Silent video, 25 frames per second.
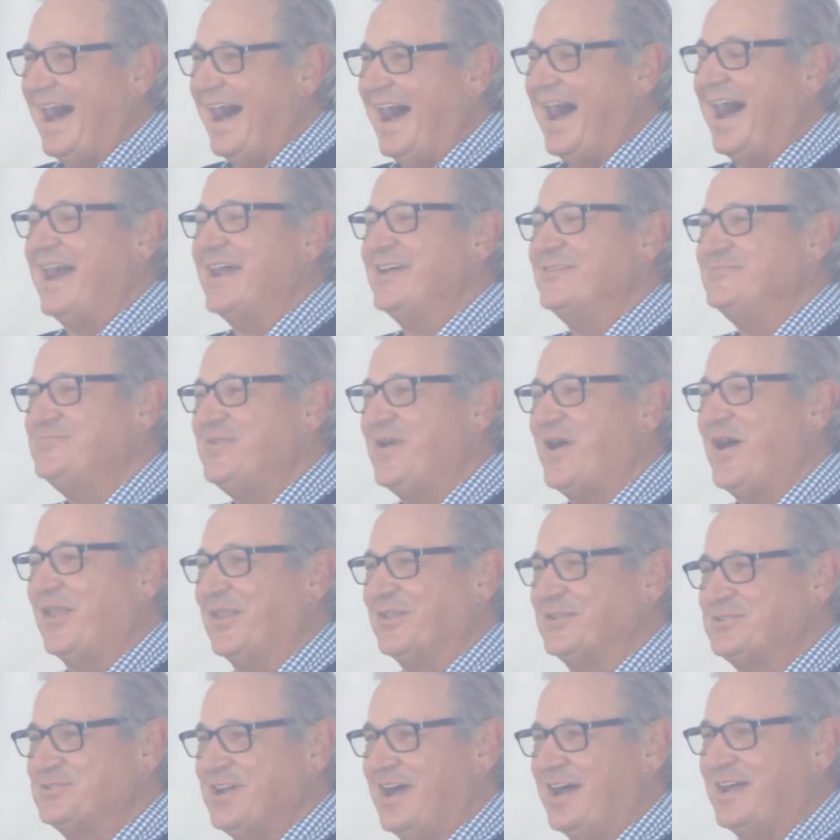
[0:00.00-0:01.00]
I
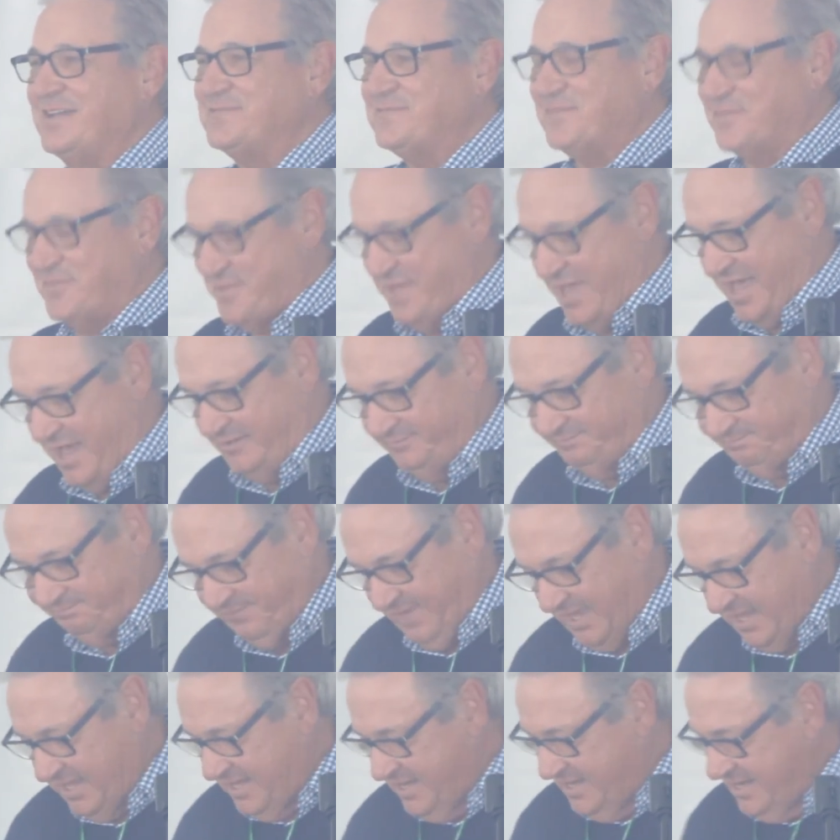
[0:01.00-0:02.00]
apologize for that.
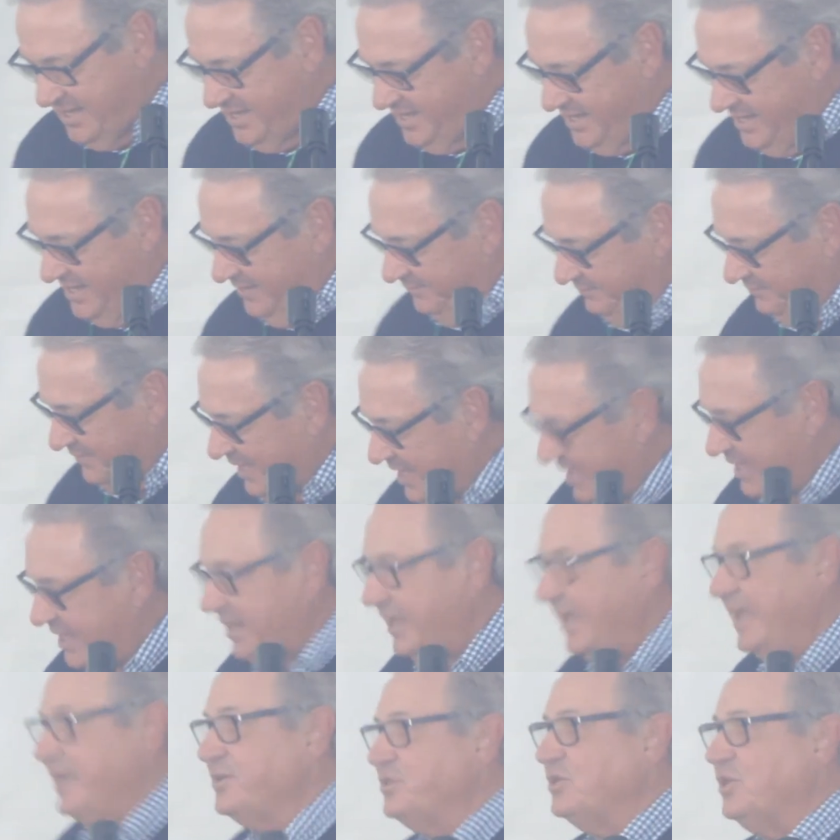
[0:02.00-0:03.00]

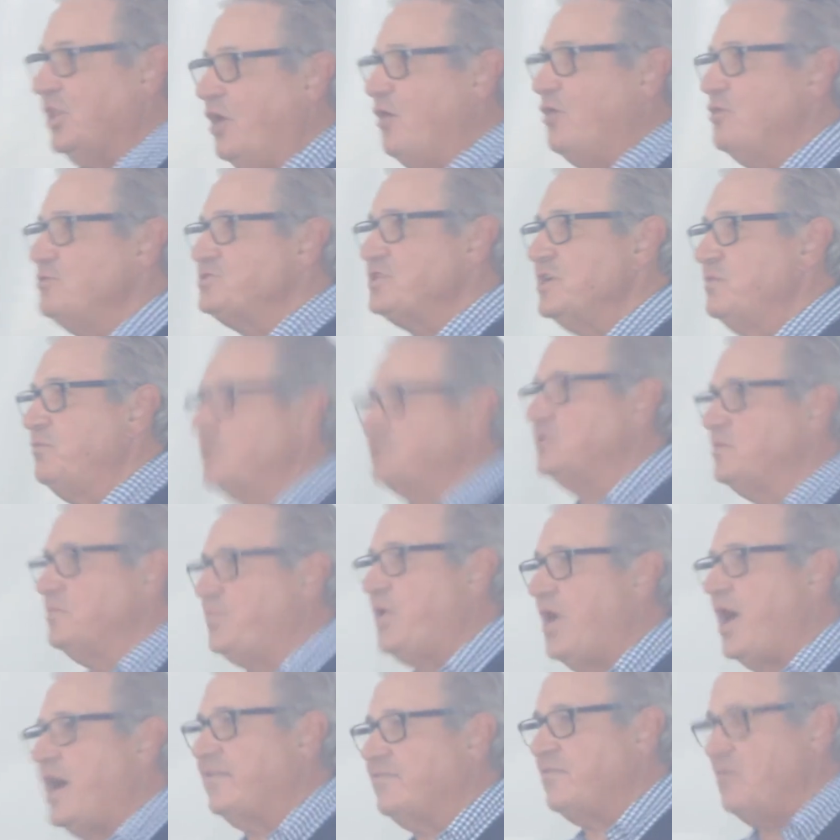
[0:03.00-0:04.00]
In closing, with the
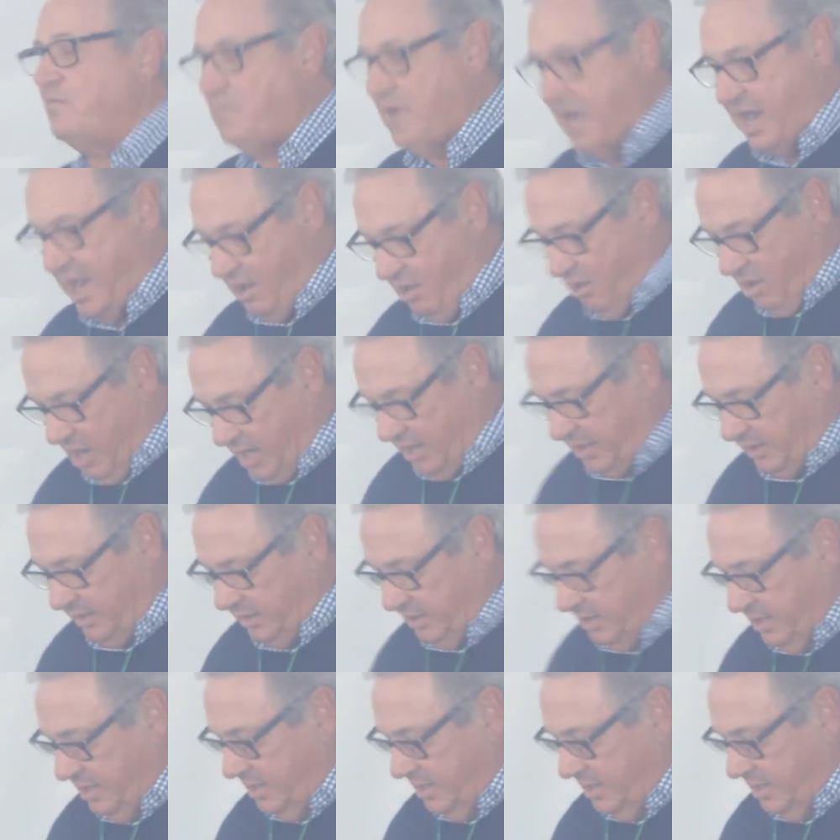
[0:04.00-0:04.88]
bottom of my heart,